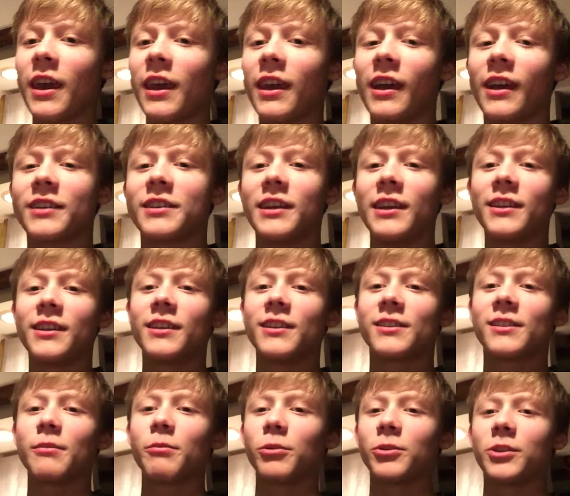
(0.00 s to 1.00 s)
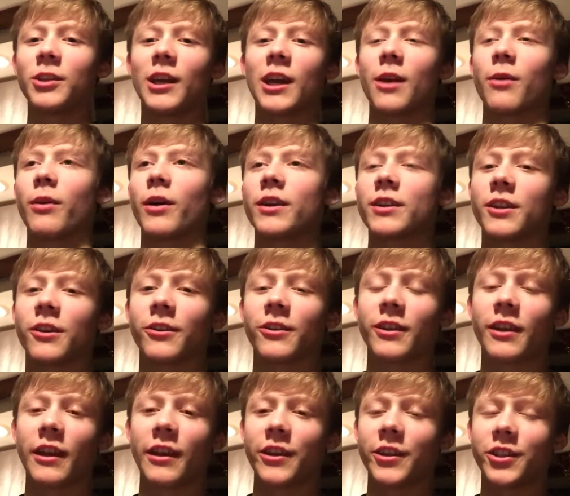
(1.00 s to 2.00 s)
Hey guys, easy and simple DIYs here.
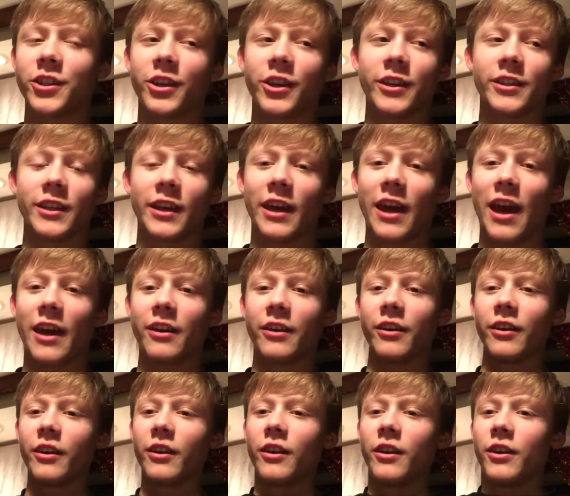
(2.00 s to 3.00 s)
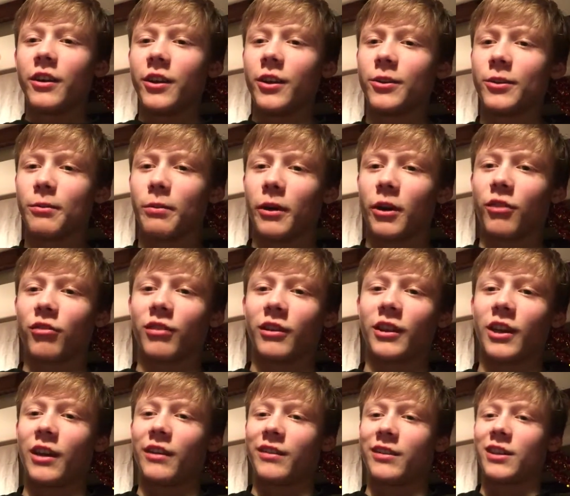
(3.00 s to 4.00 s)
Today I'm going to show you guys how to use a butterfly
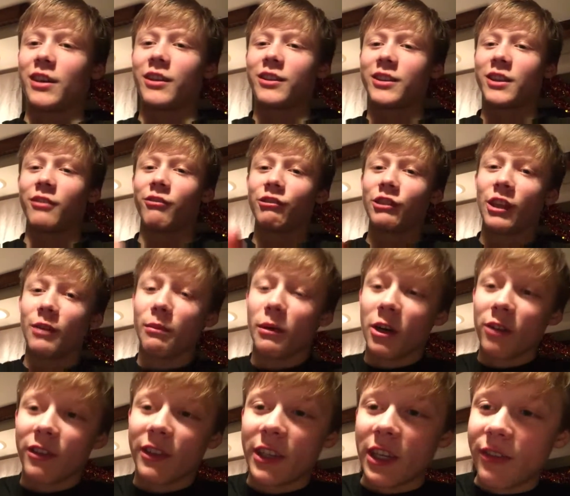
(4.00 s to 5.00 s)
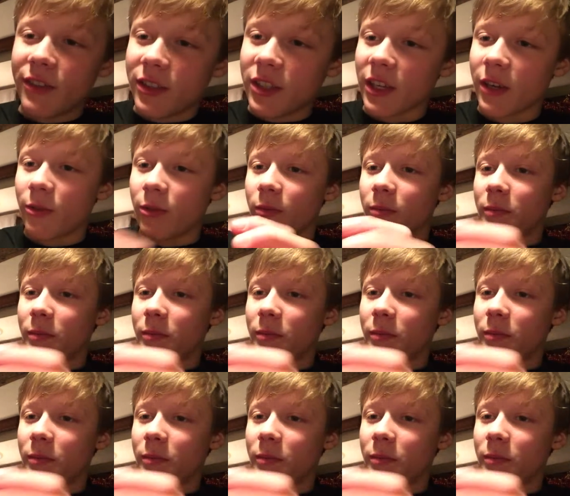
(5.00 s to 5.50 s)
knife. It's not really a butterfly knife, it's like a